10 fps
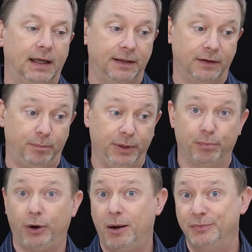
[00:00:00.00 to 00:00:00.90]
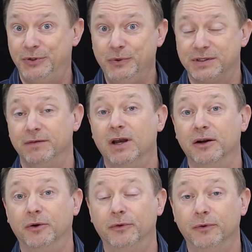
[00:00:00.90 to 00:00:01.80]
And the big problem, too, is they've
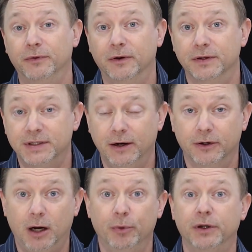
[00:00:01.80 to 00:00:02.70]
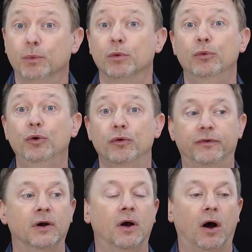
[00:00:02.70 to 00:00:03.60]
got to go through their entire cupboard and remove,